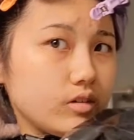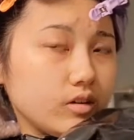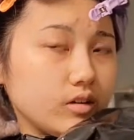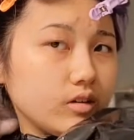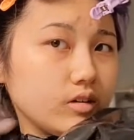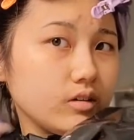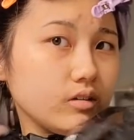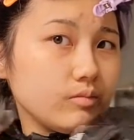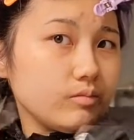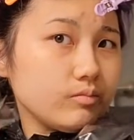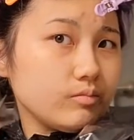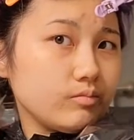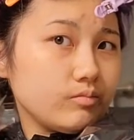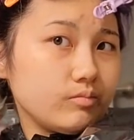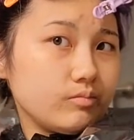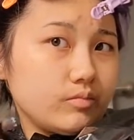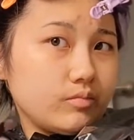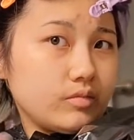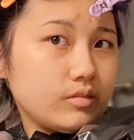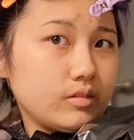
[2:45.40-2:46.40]

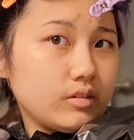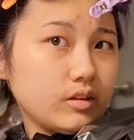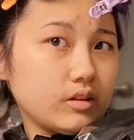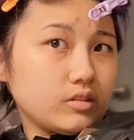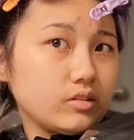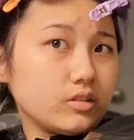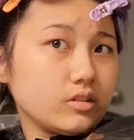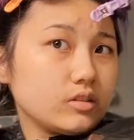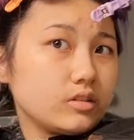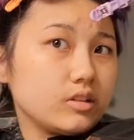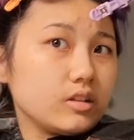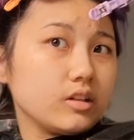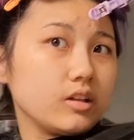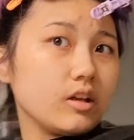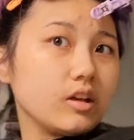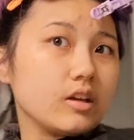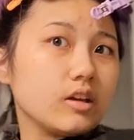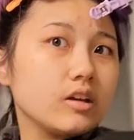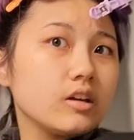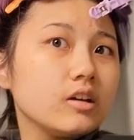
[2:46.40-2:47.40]
As you can see,
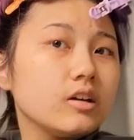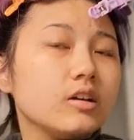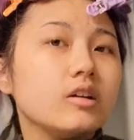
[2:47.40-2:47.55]
like,